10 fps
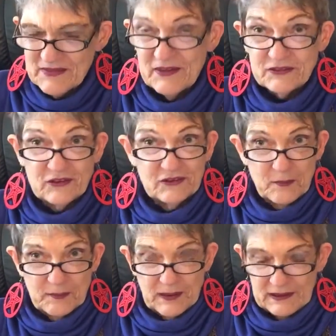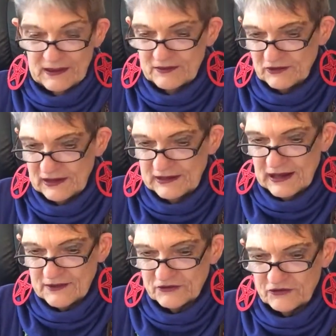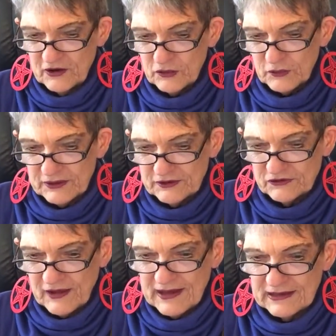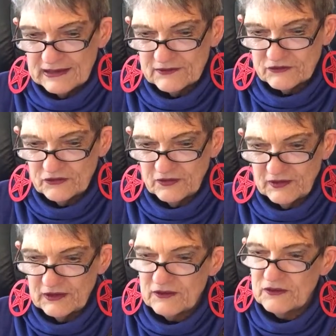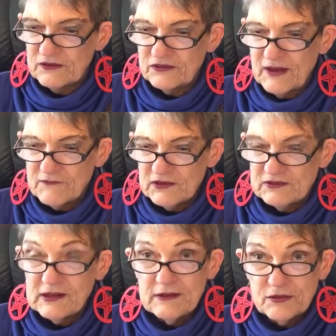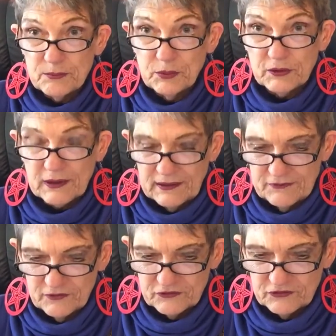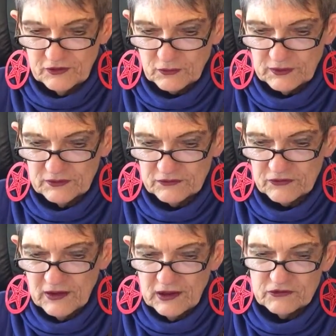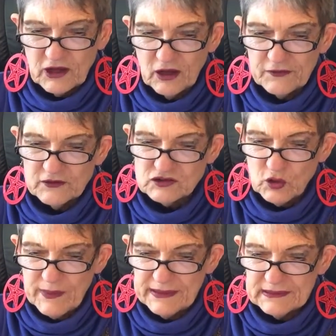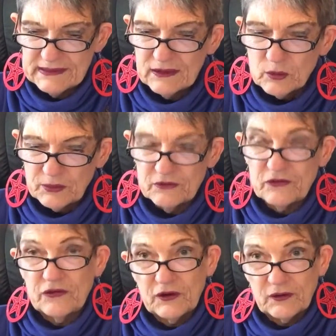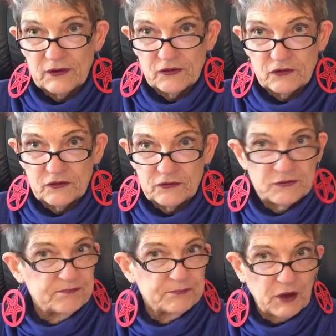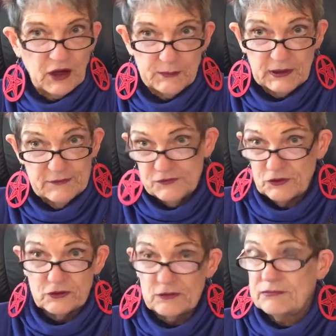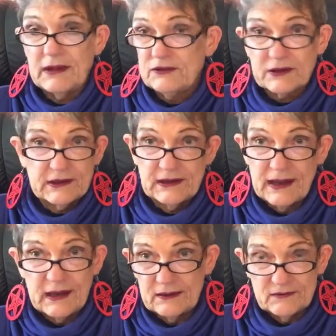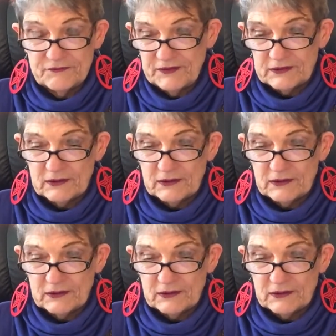this is in a series, and it's the 17th book in the series. It's called the Joanne Kilburn series. Probably if you're into Canadian